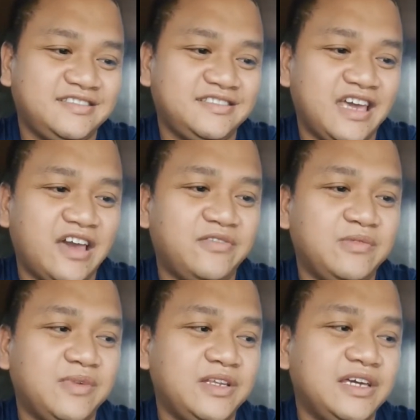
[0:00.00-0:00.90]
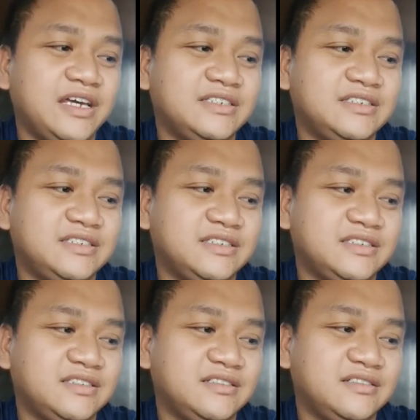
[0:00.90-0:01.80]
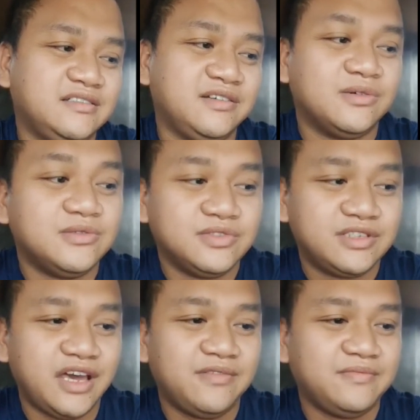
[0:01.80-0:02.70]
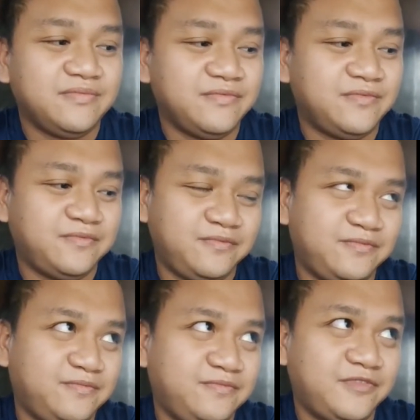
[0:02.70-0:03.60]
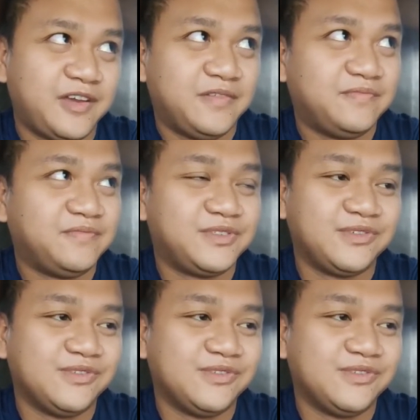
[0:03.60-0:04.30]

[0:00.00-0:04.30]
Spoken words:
Everybody has their own time frame, so